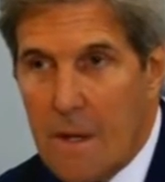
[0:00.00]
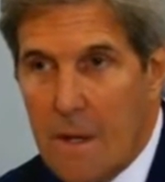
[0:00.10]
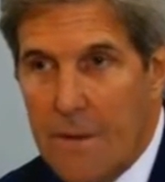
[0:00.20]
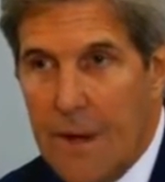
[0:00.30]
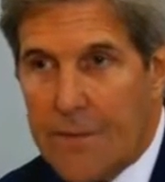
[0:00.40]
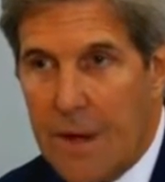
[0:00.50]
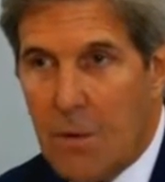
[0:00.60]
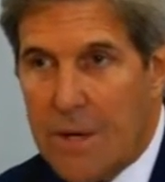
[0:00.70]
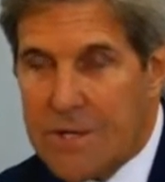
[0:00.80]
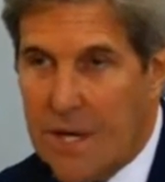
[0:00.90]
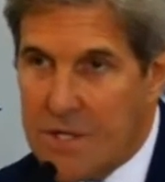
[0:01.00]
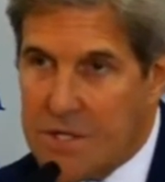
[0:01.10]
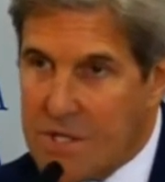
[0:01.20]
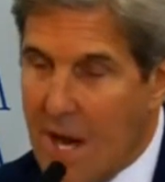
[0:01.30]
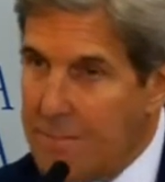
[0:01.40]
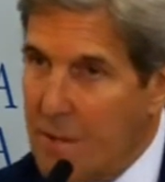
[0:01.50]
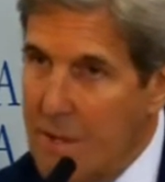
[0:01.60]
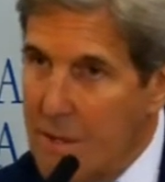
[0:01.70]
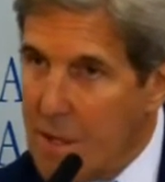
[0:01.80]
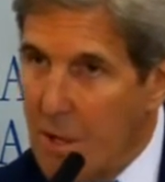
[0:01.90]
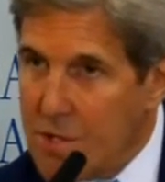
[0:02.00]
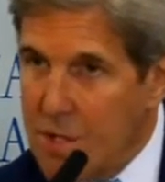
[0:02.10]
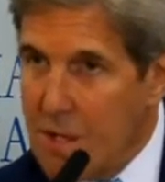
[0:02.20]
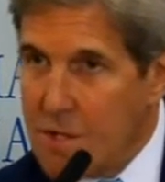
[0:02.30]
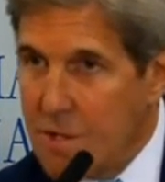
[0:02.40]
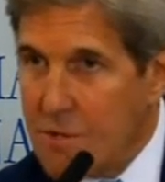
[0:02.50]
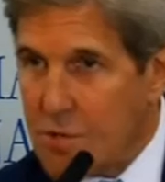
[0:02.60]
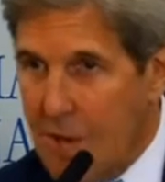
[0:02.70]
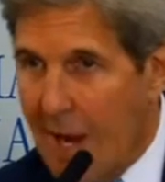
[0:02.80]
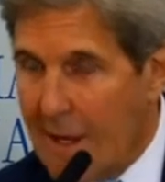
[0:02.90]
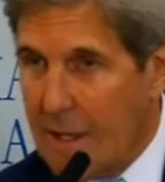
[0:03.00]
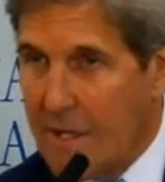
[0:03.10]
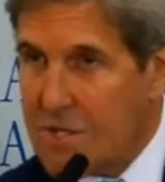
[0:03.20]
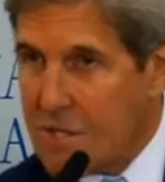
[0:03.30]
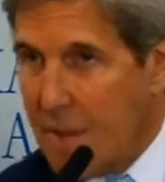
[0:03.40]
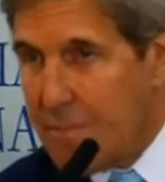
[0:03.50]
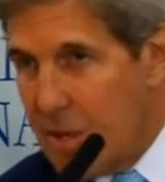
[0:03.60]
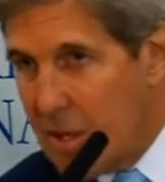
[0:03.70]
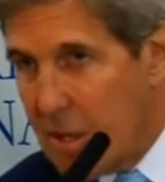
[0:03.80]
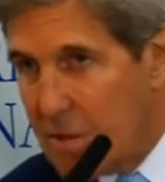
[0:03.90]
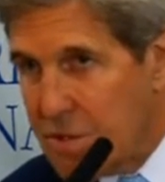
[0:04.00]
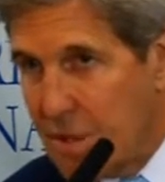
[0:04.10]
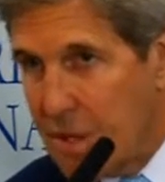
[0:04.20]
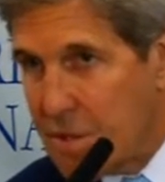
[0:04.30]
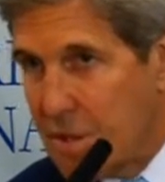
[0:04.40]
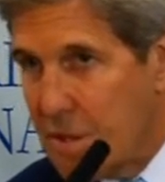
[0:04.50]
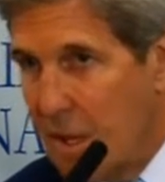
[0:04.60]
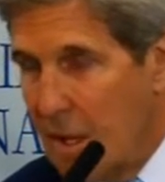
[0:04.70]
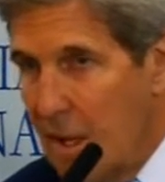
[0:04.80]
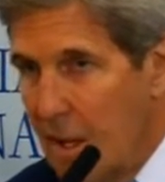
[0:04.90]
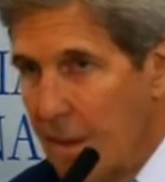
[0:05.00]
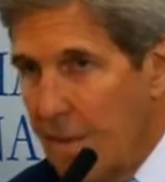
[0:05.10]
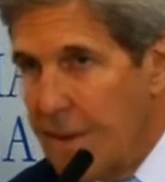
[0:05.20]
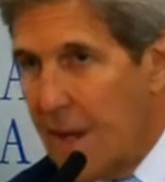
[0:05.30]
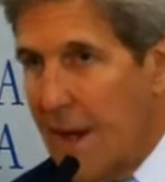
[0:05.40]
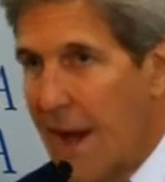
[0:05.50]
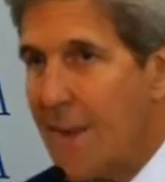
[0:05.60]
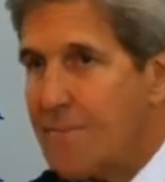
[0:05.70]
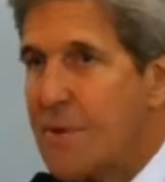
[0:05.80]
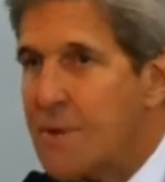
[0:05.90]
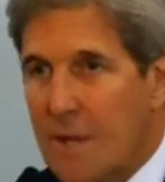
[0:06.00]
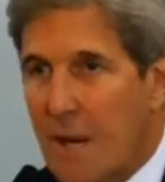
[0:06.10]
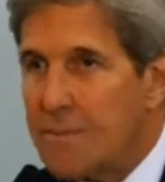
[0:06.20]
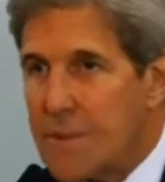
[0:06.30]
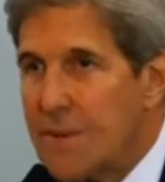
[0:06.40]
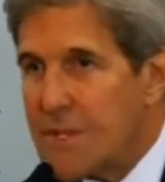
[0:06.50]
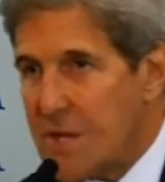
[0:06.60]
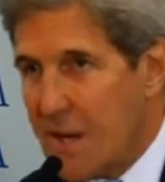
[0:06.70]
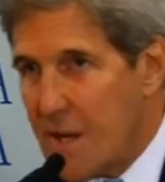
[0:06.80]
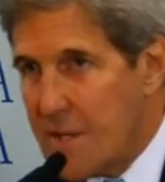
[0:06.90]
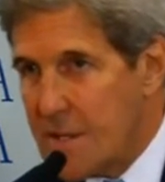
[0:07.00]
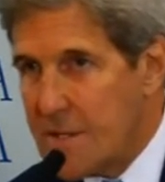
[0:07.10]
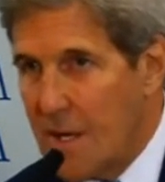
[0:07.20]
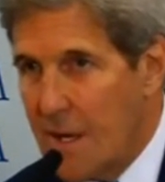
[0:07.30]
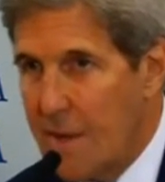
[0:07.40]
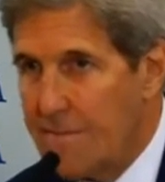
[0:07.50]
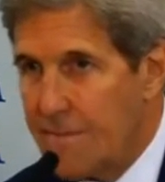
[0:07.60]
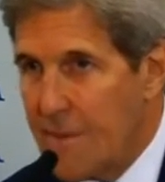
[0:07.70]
that there was a separate negotiation track, a separate negotiation that happened to come to be settled at the time,